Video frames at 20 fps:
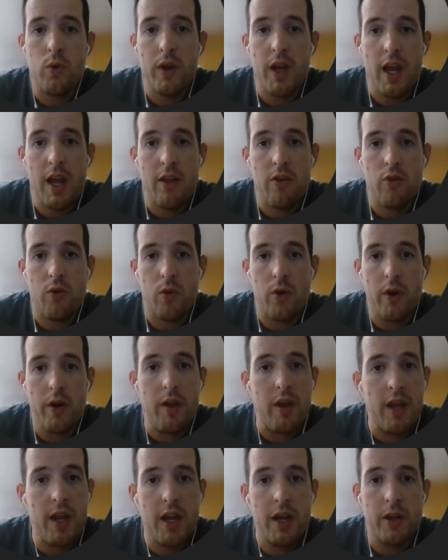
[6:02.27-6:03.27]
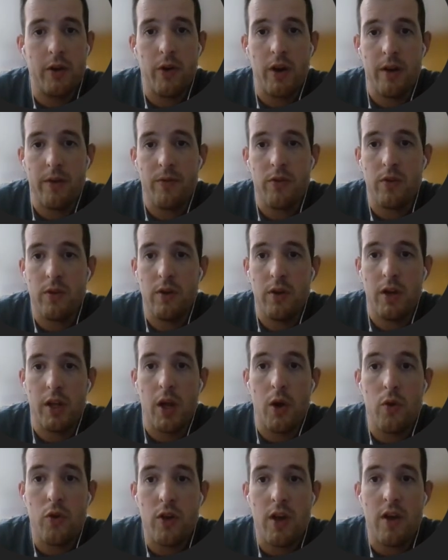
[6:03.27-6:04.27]
gains or integrative
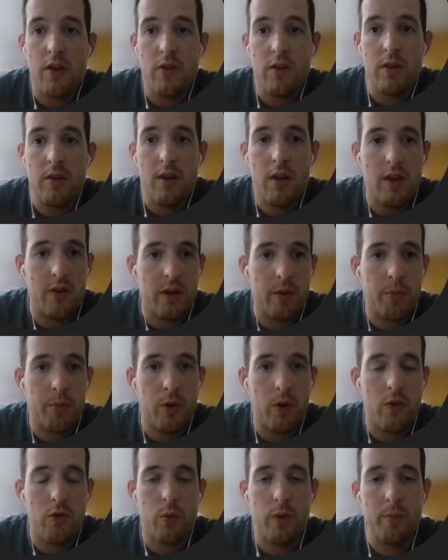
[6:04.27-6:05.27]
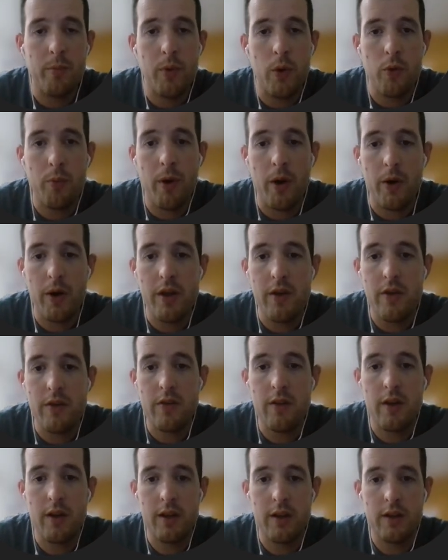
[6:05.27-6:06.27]
negotiation is an approach where both
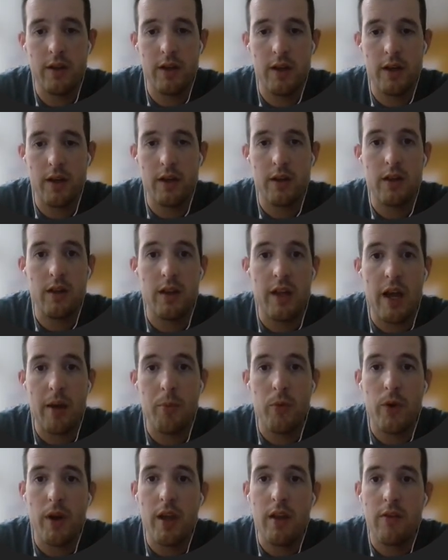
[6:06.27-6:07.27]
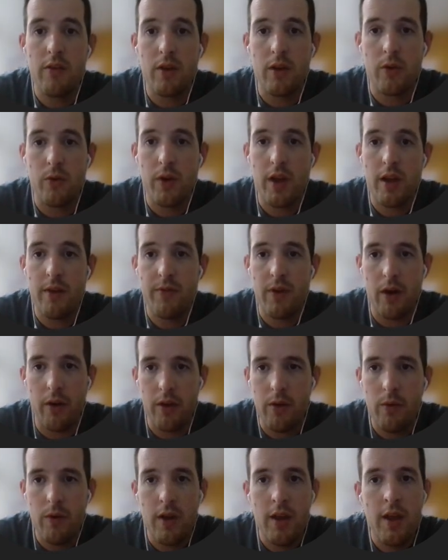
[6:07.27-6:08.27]
parties collaborate to create
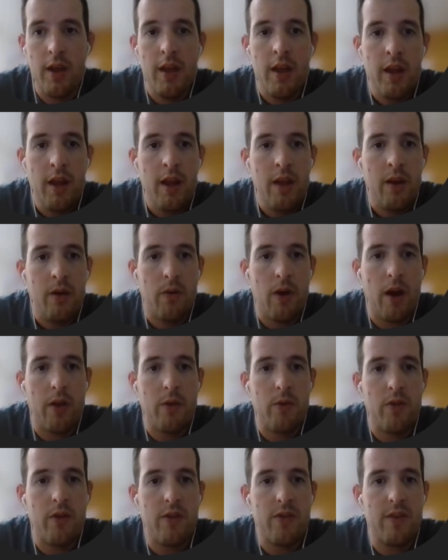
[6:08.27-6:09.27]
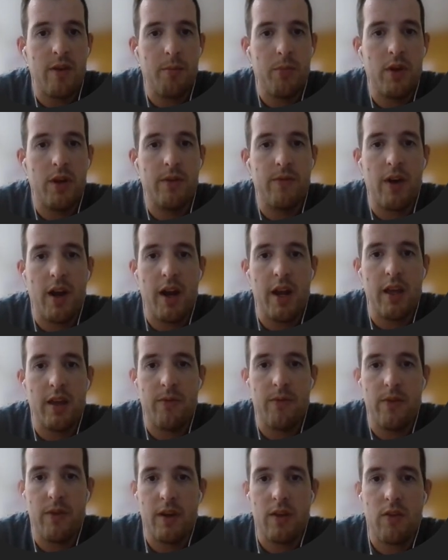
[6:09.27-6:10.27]
value. Rather than simply dividing a
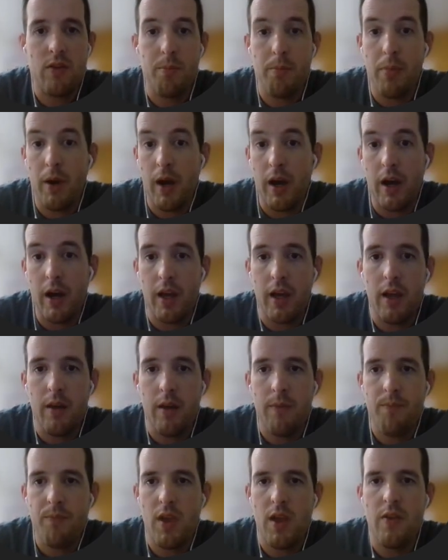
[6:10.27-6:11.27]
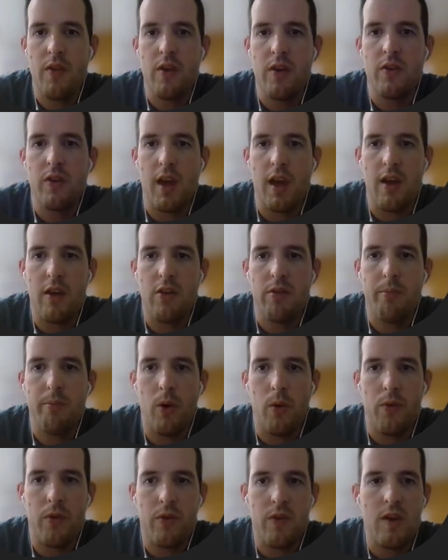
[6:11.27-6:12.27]
fixed pie, in this case,
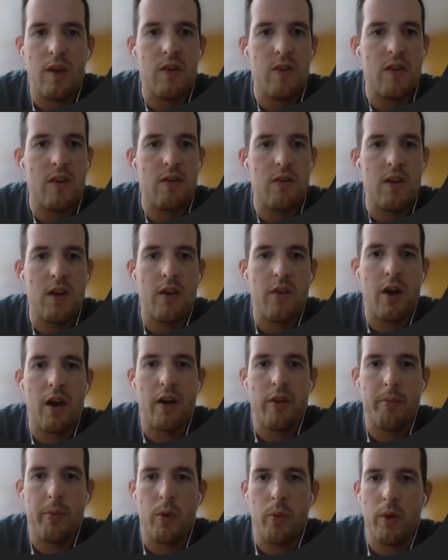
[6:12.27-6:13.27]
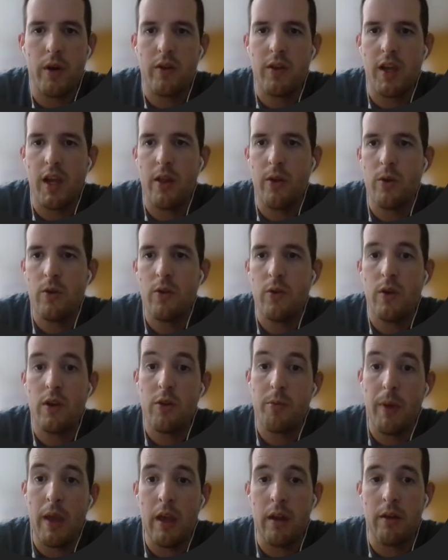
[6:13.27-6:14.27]
both the CCC and the hospital work together to
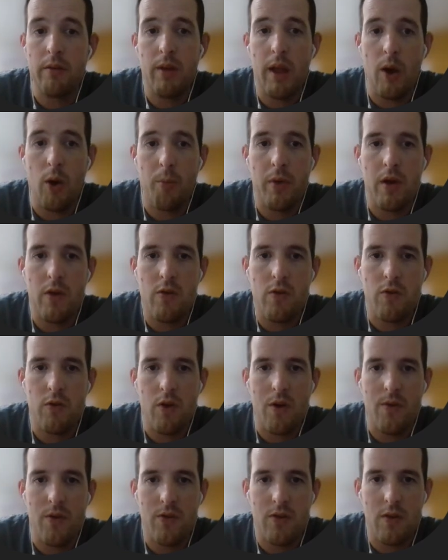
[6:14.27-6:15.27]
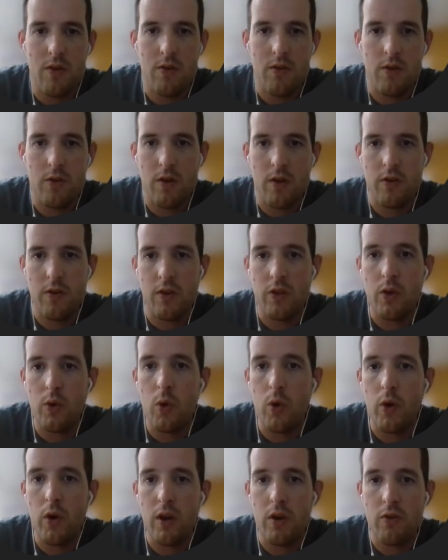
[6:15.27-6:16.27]
expand outpatient services, addressing the
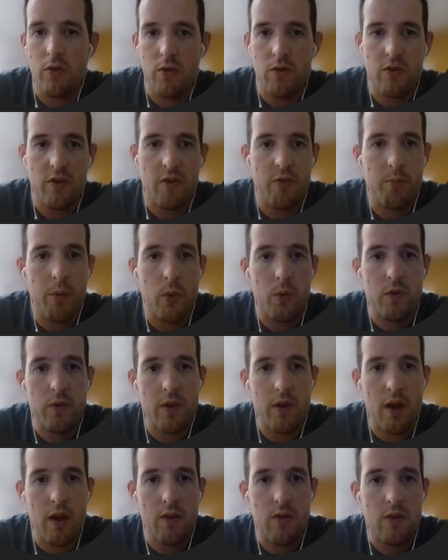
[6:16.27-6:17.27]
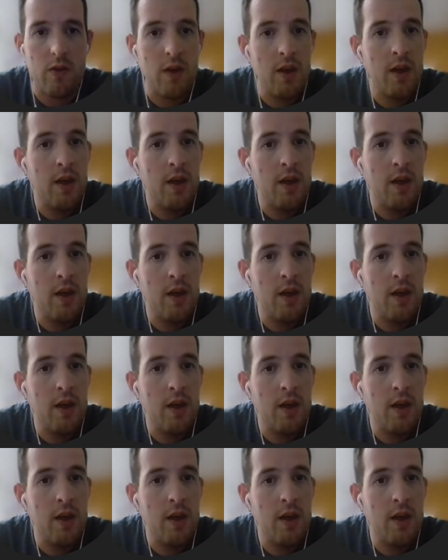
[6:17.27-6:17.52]
core interests of both sides.